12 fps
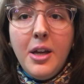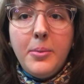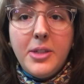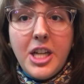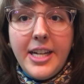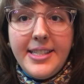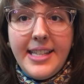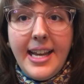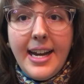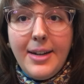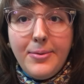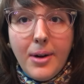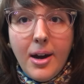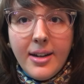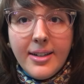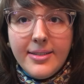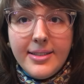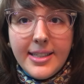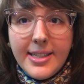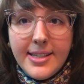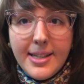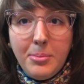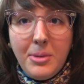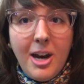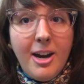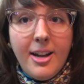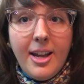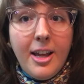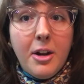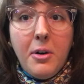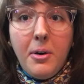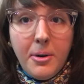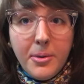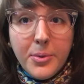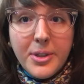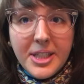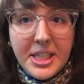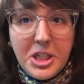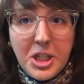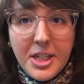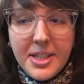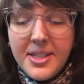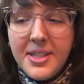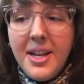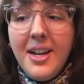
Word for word: which I say ironically because I'm not at all religious.